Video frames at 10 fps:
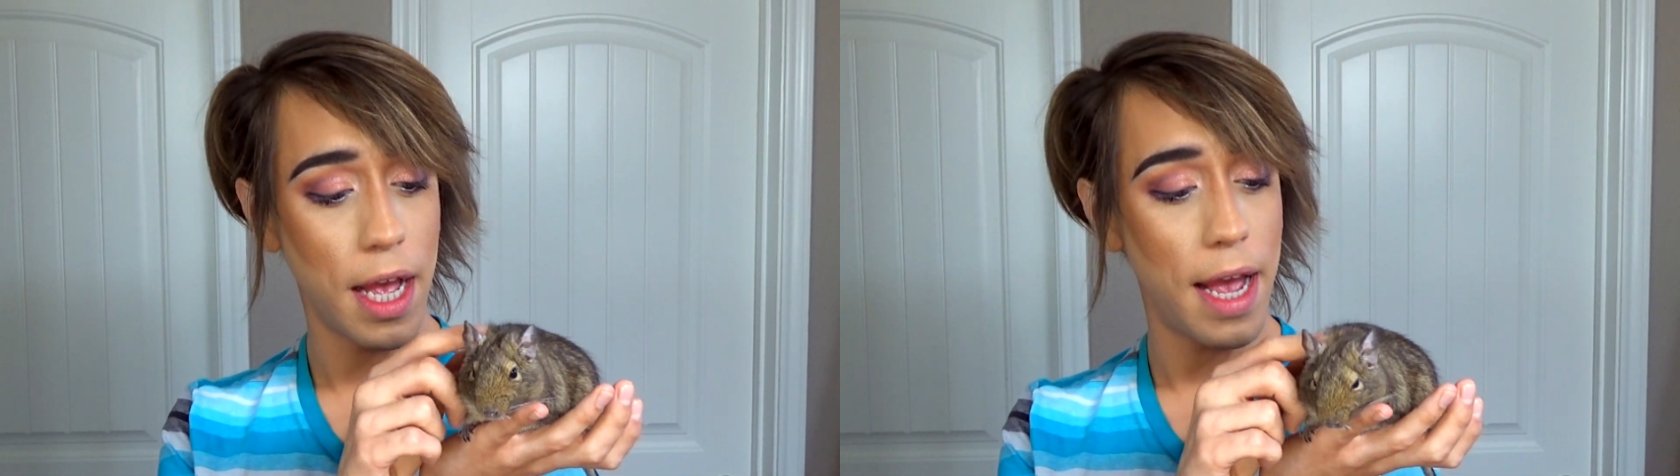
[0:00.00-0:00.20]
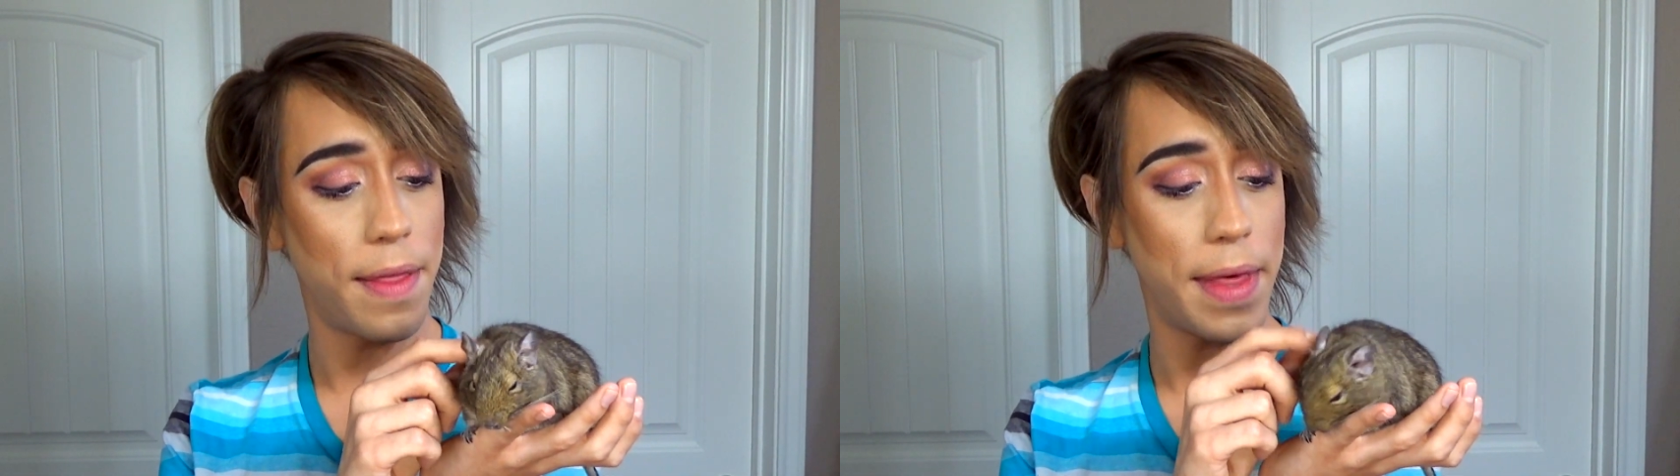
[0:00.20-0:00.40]

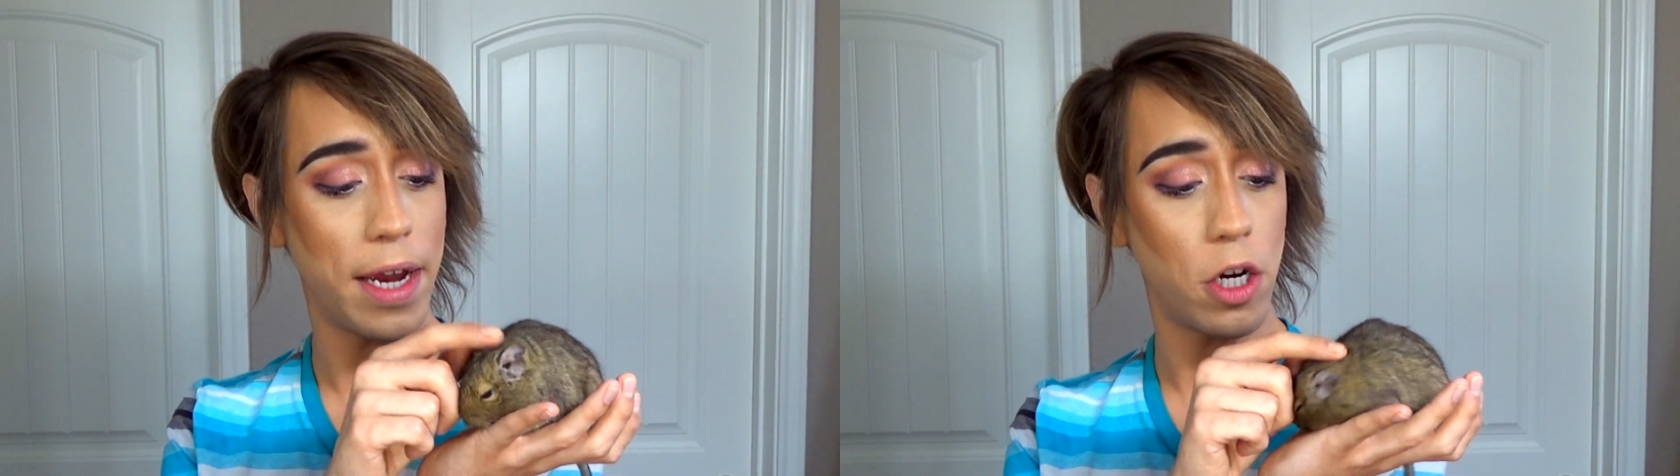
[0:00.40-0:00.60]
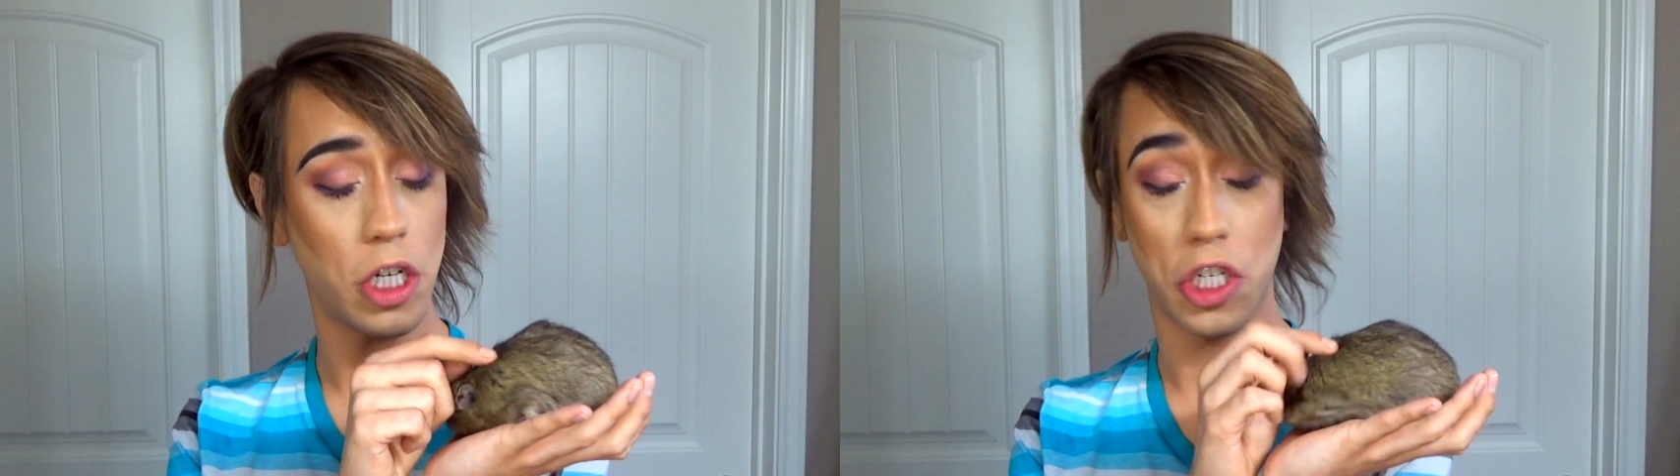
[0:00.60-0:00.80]
and they
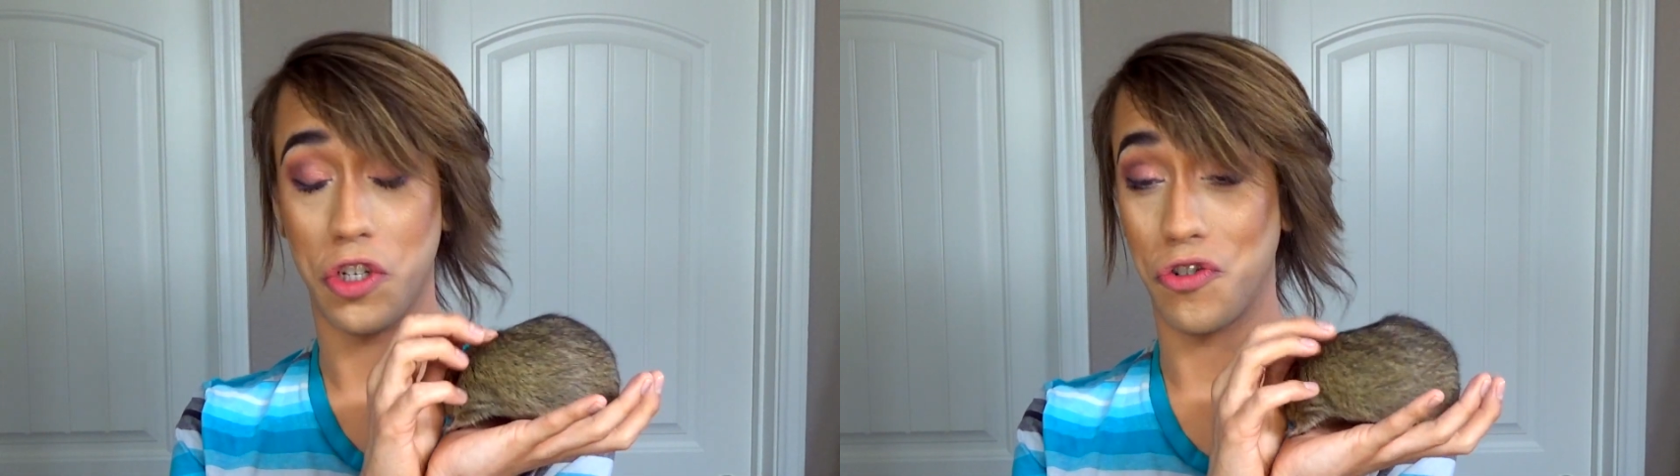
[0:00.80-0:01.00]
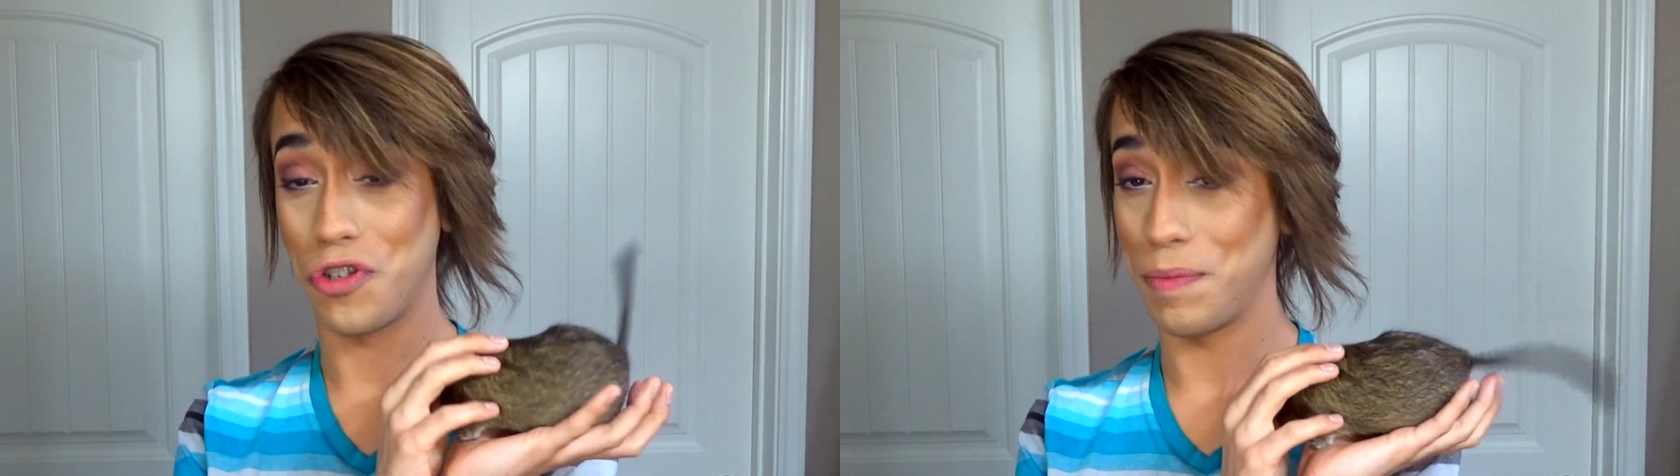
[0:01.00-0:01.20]
are
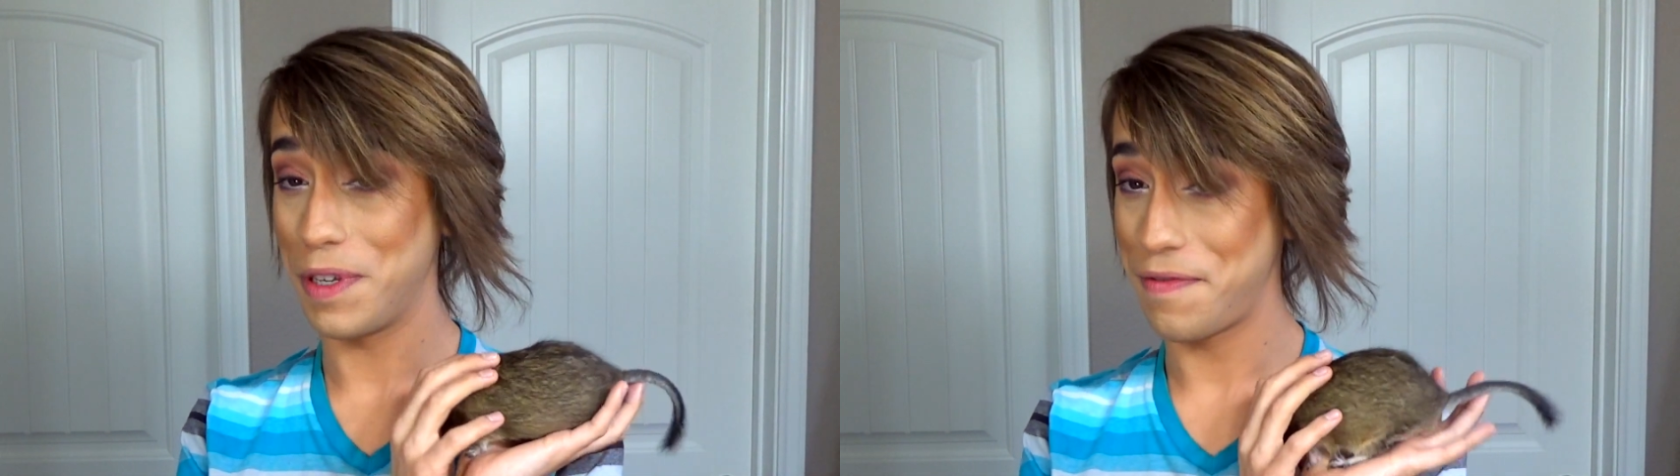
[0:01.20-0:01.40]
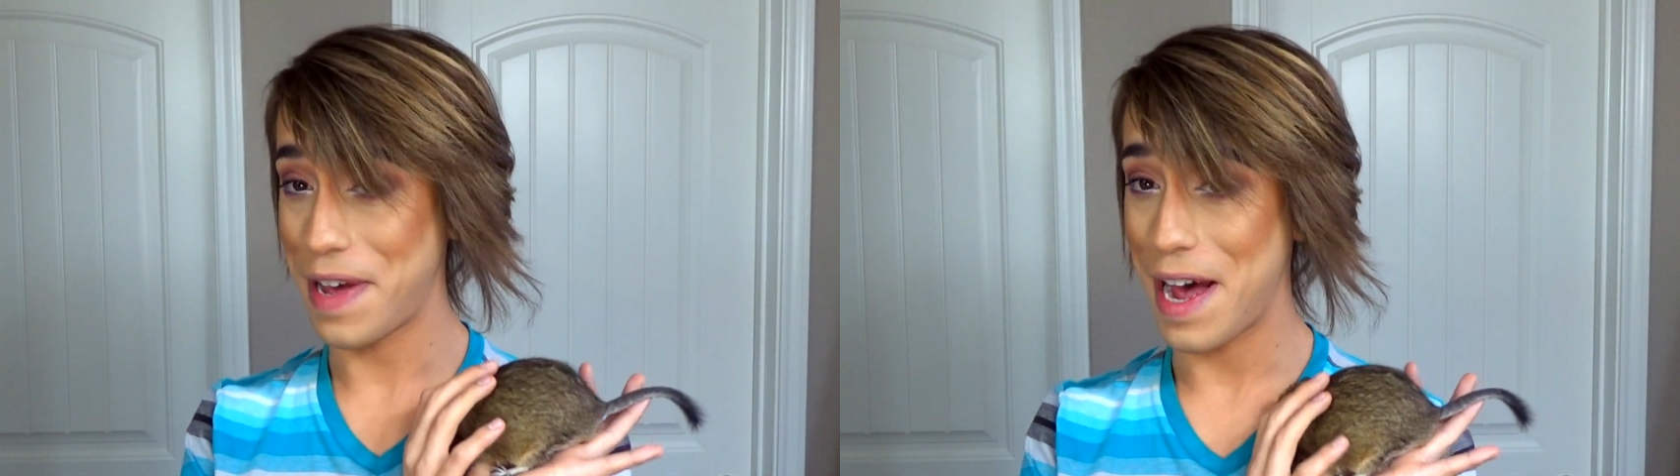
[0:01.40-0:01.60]
extremely
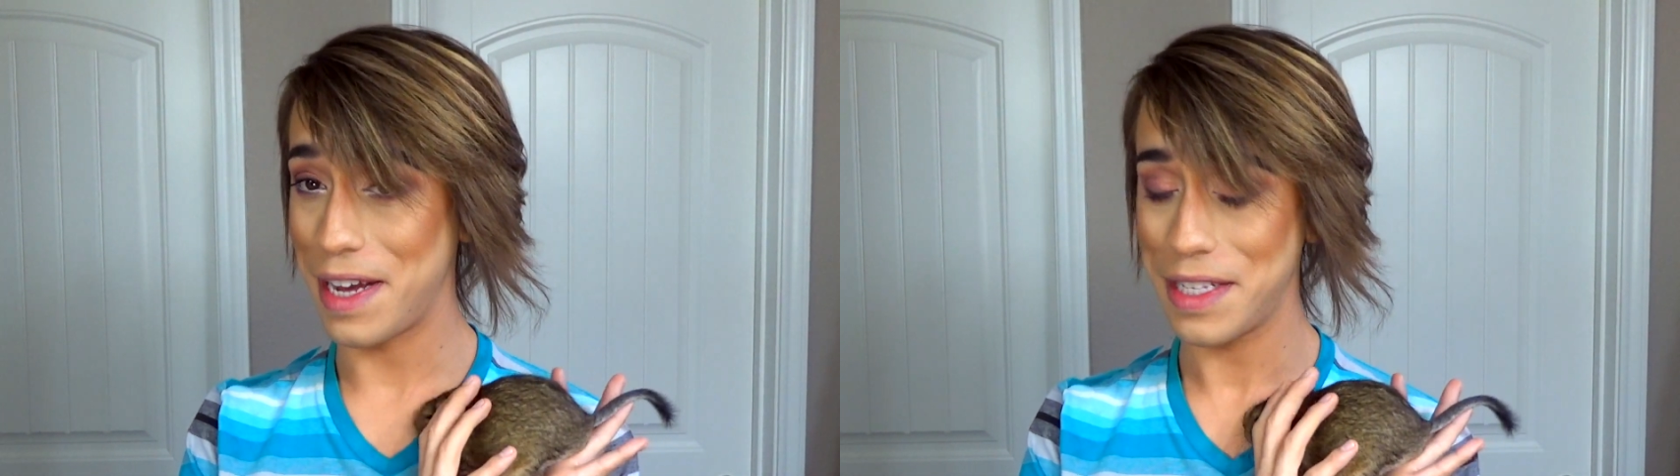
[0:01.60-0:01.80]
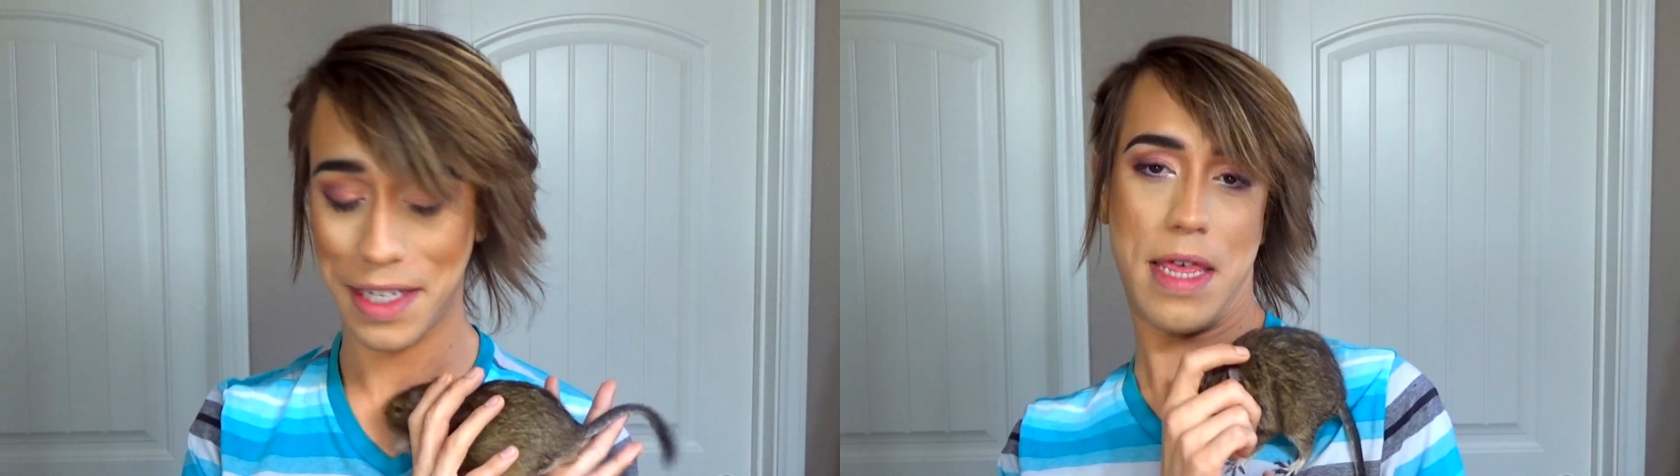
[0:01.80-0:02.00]
fast.